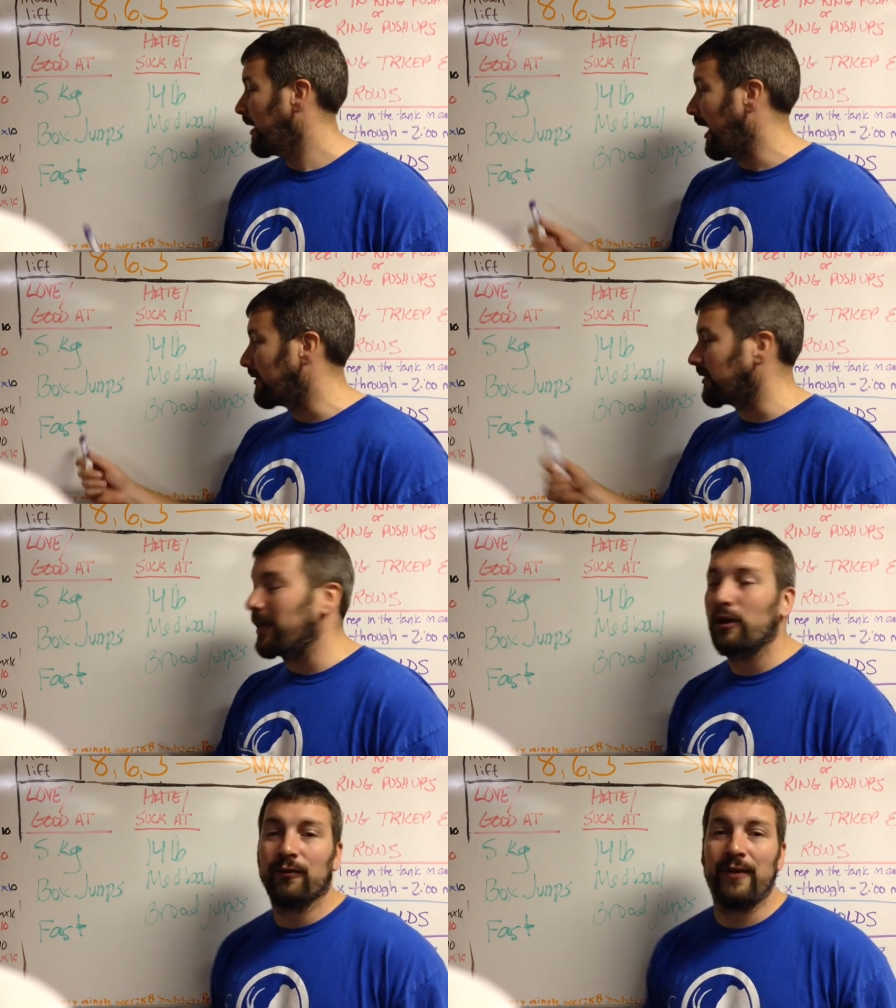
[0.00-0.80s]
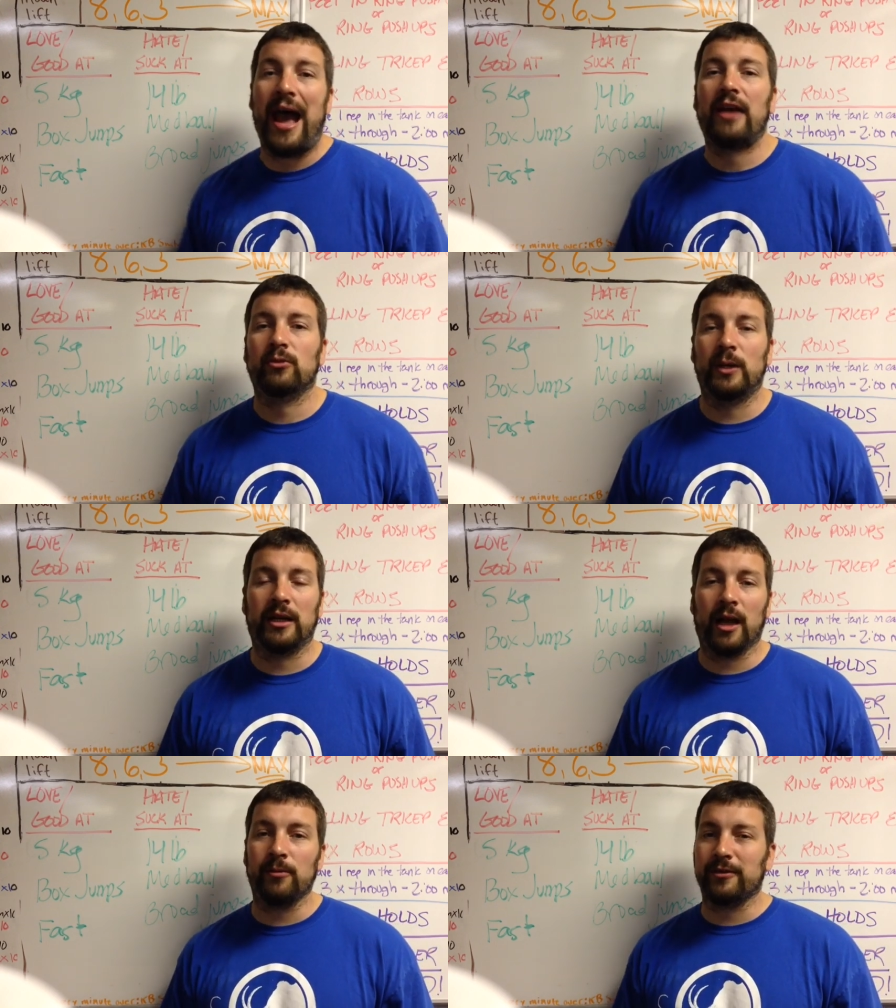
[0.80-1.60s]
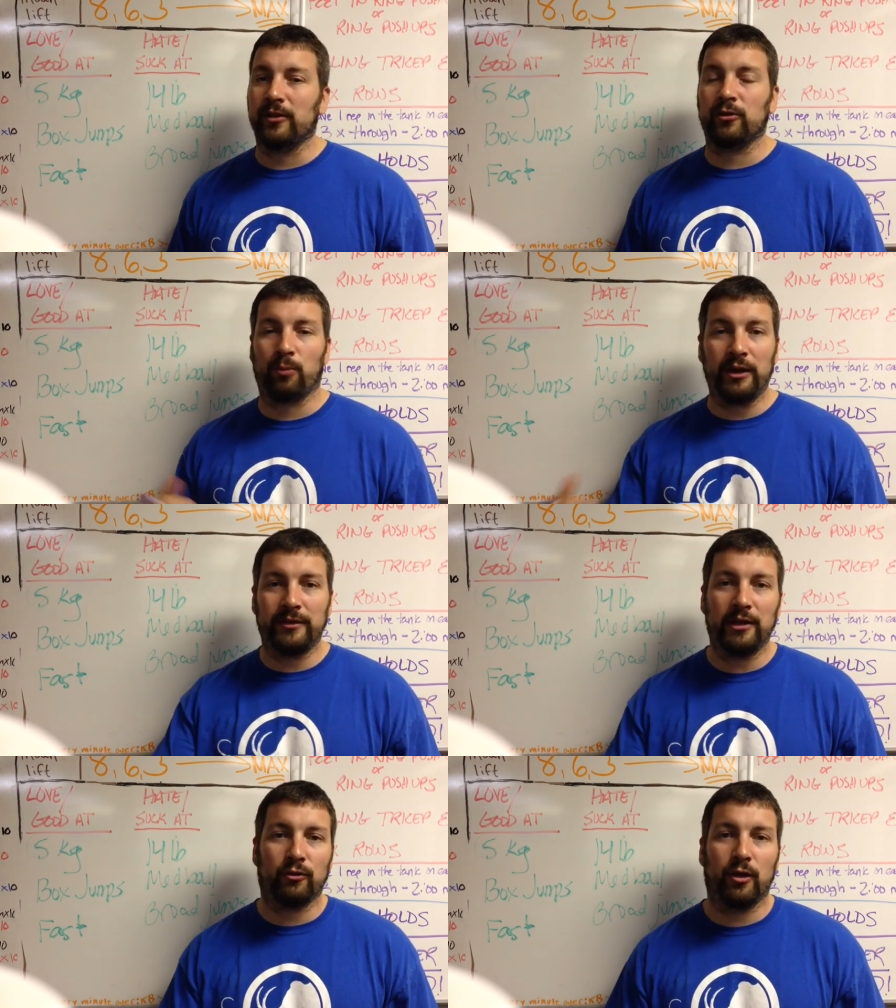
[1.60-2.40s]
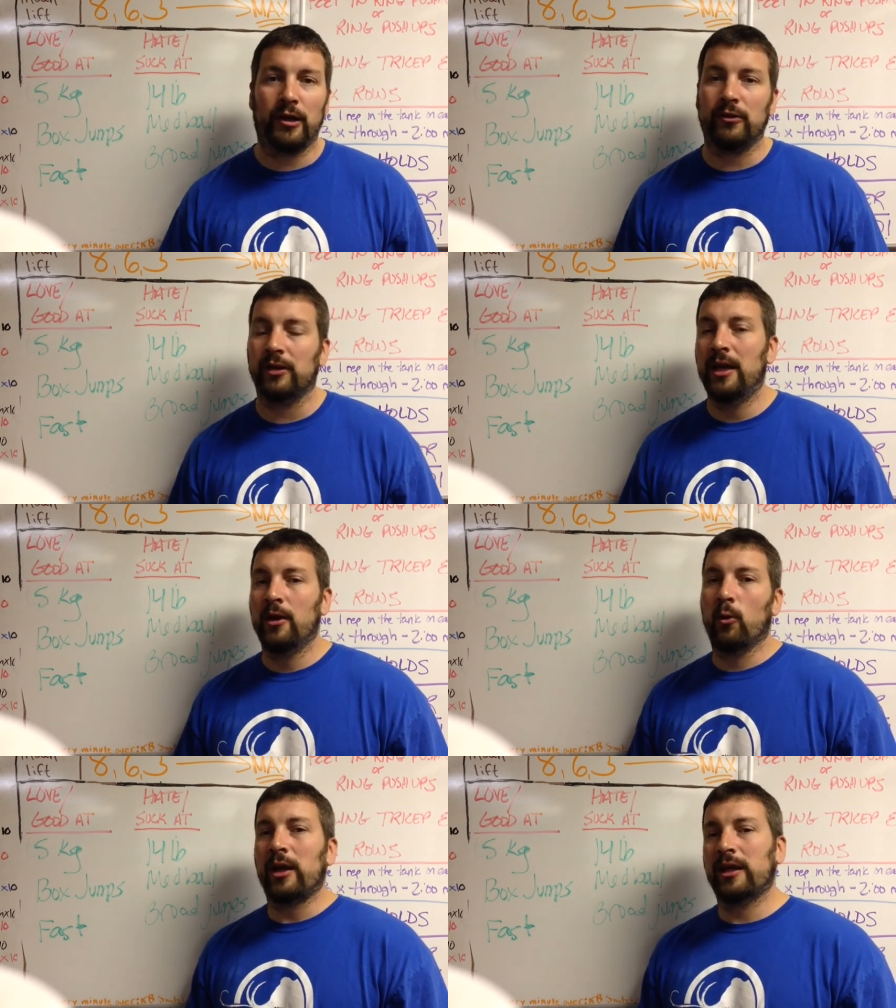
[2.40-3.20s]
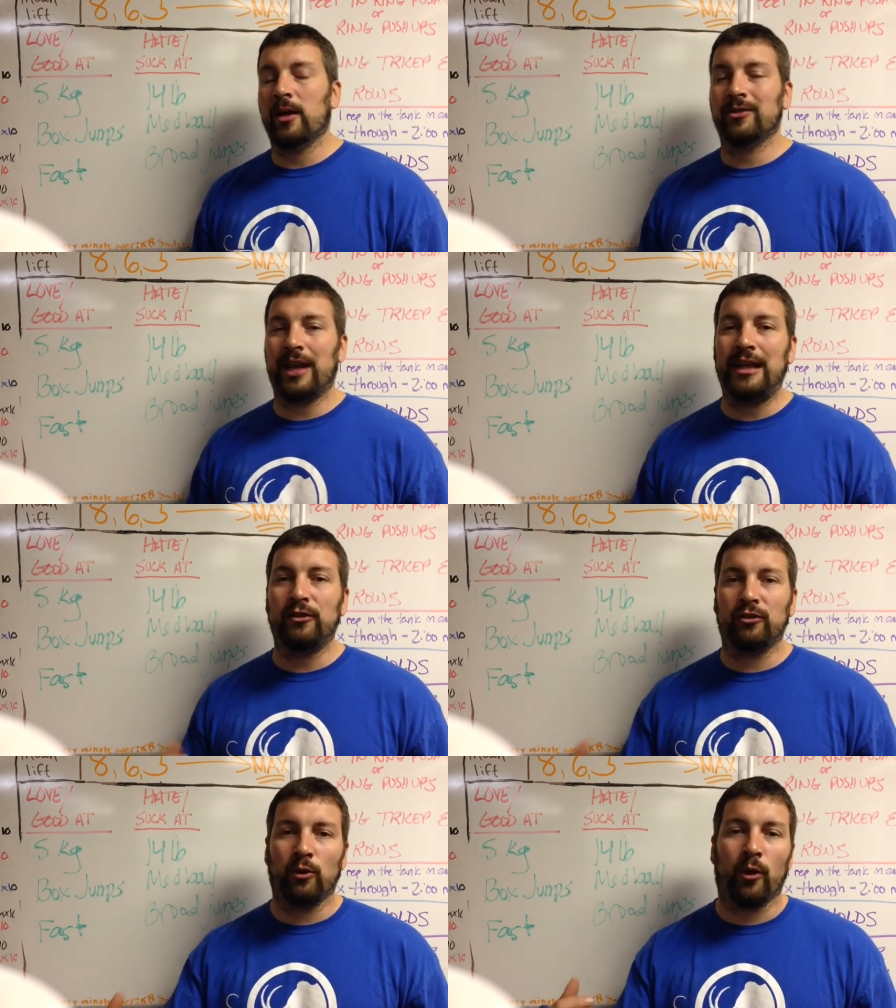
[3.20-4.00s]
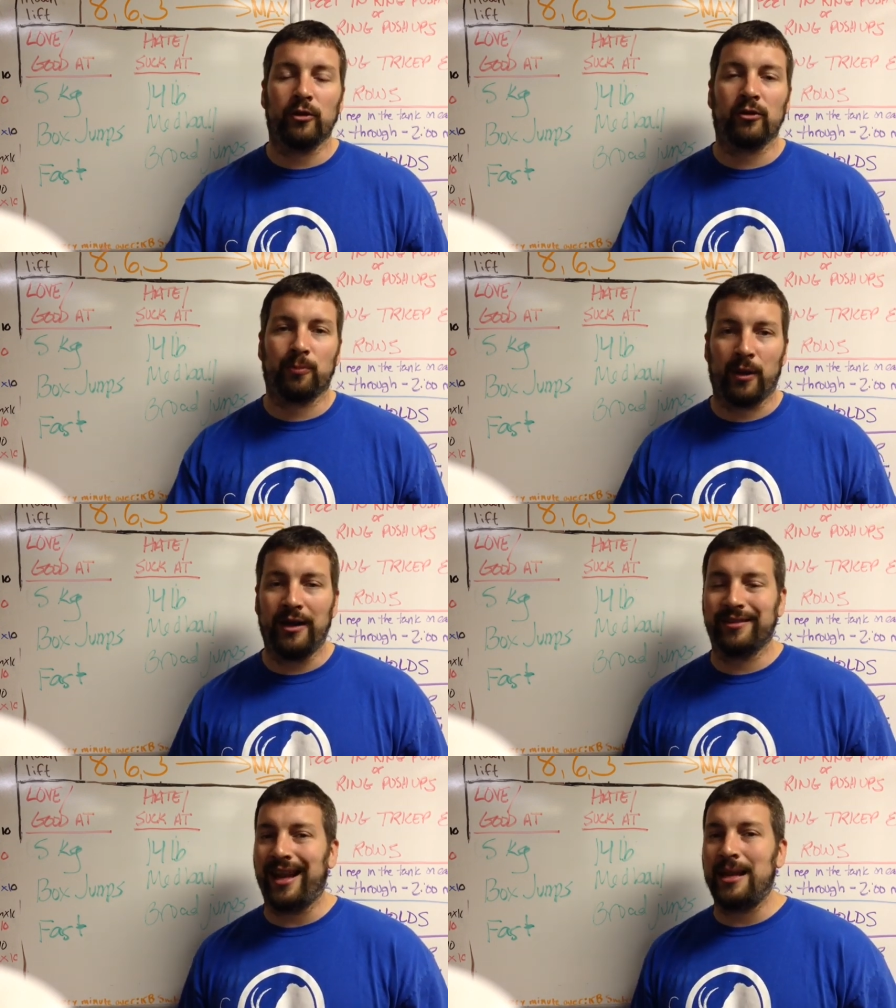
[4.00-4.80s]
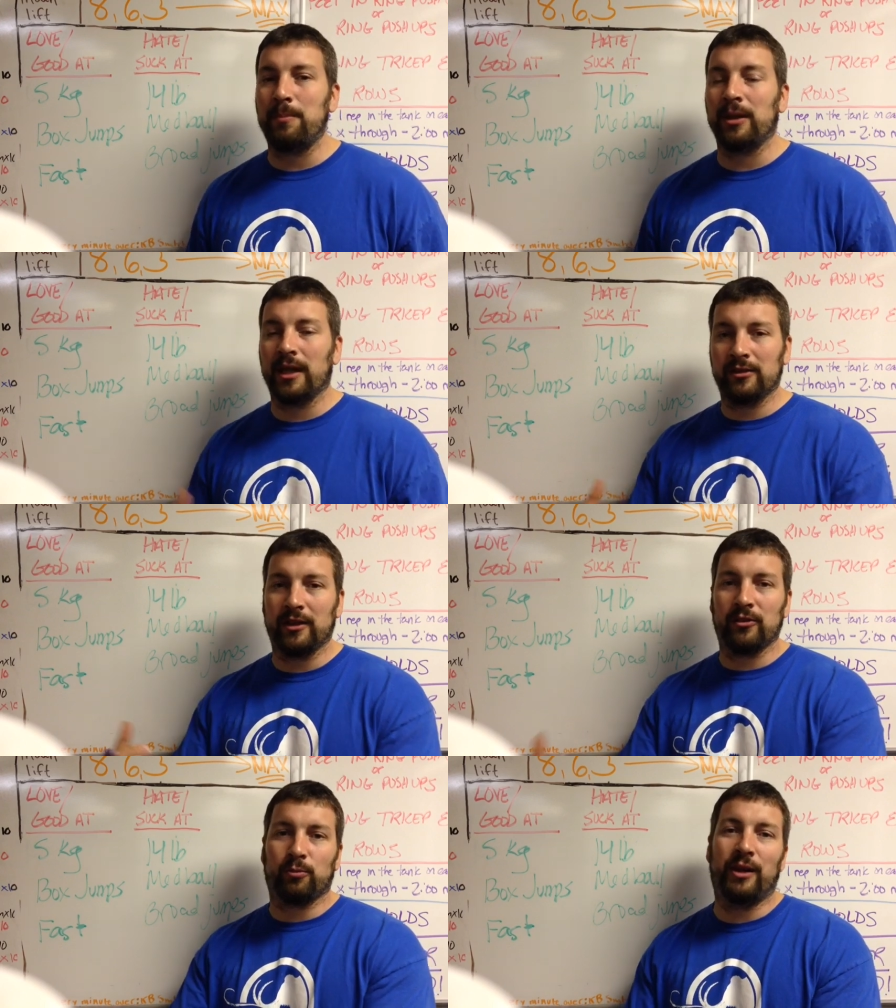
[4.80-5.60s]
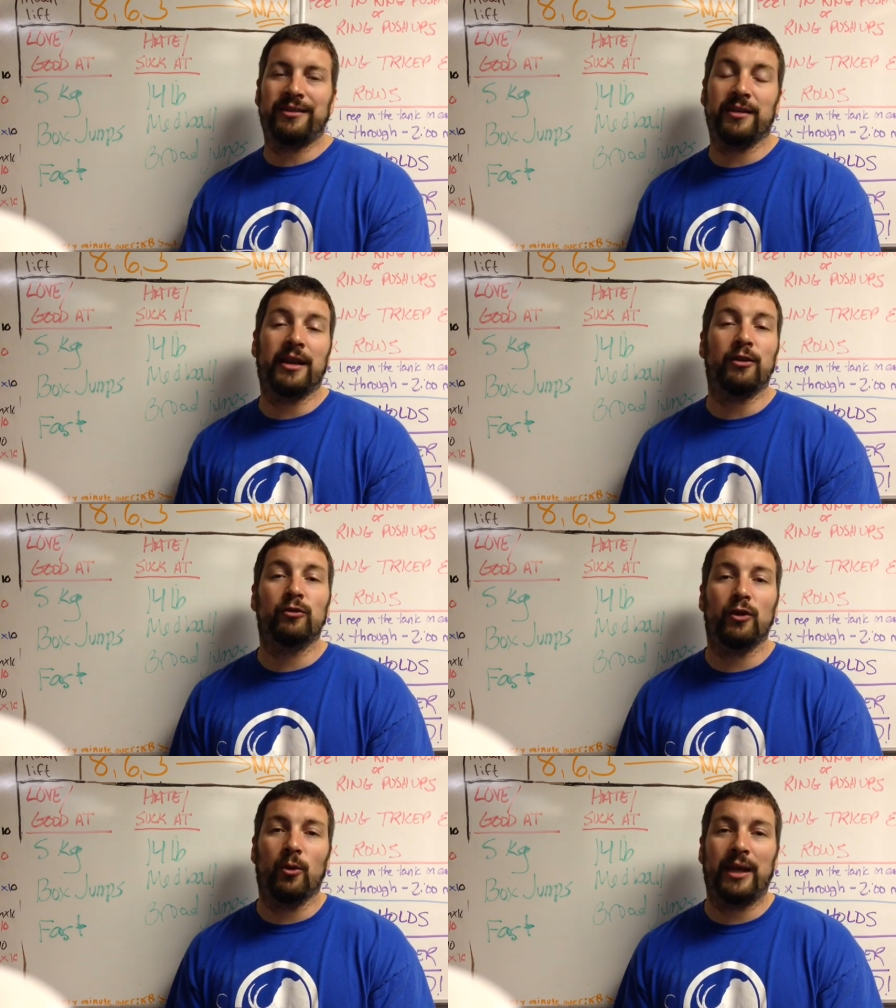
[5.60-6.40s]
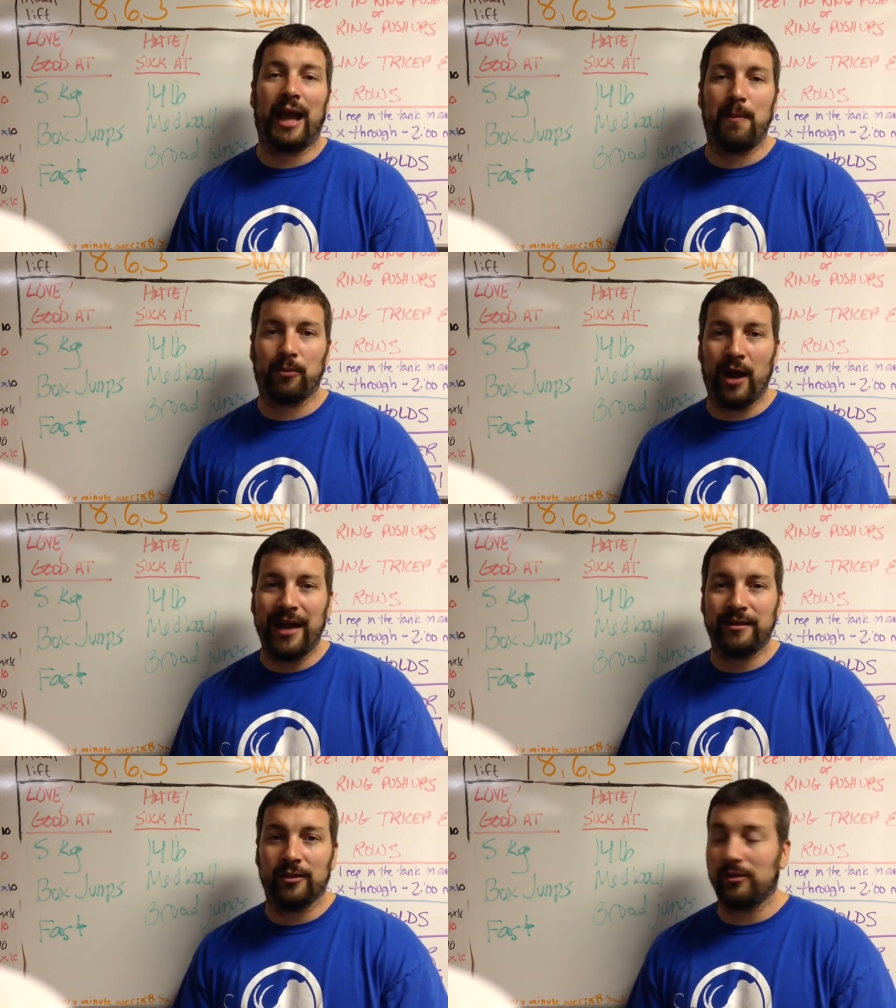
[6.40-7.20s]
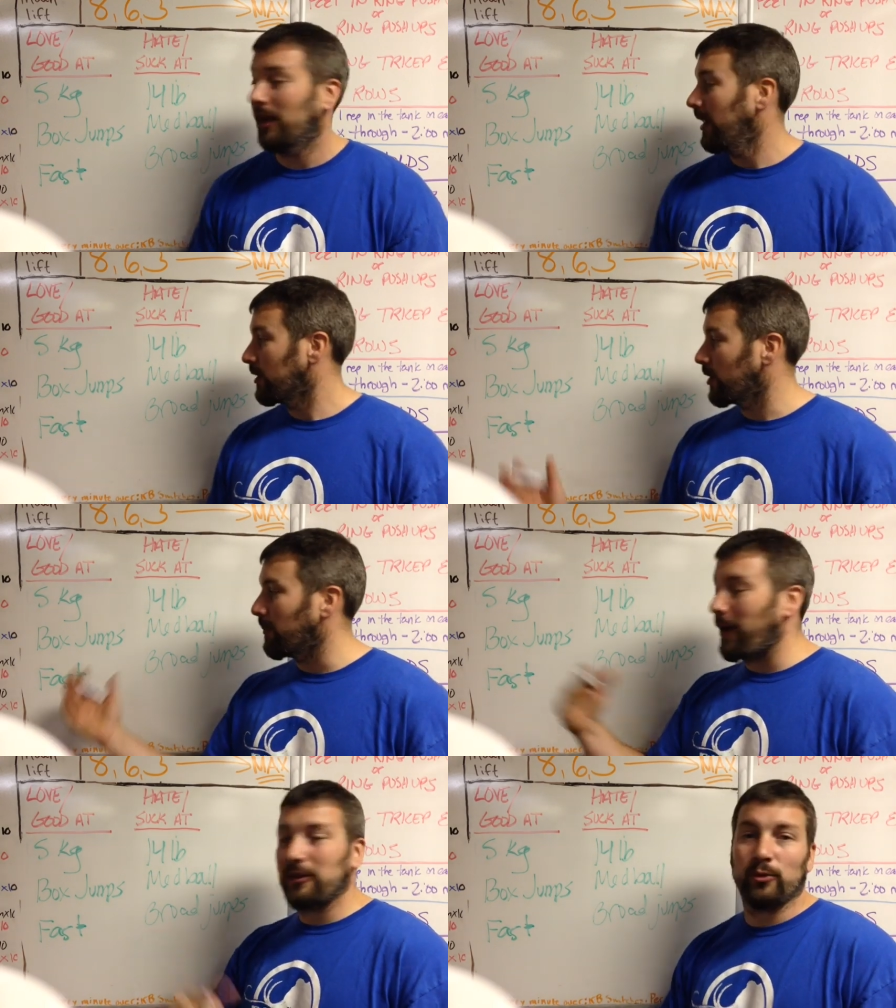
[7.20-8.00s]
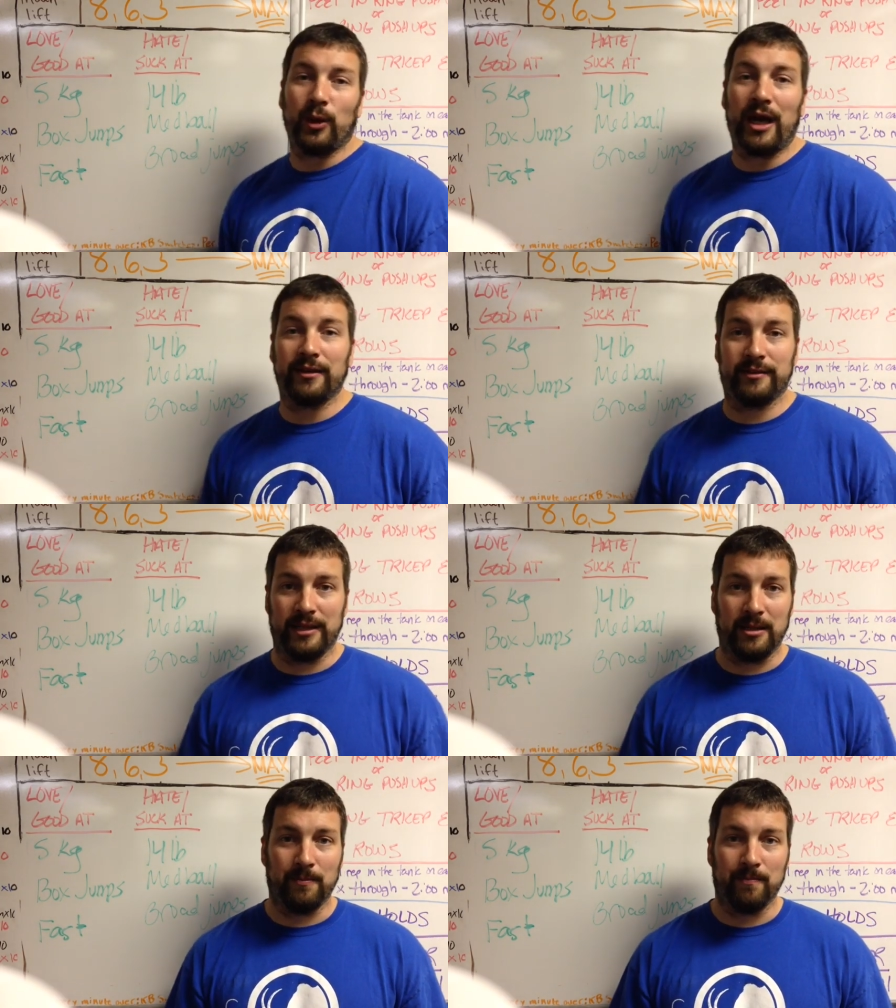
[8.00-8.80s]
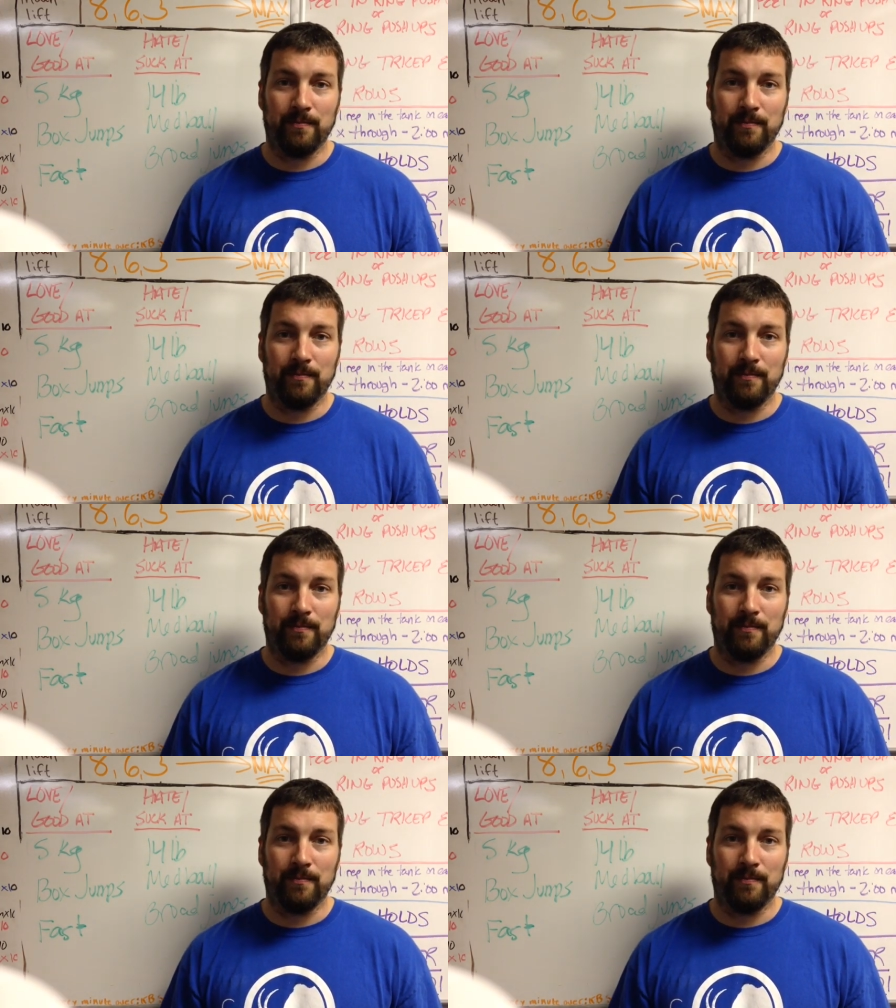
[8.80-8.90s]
and say you're fast. When it comes to sprinting drills, when it comes to any short sprints, any ballistic sprinting that you're doing at practice, you're the best one on the team.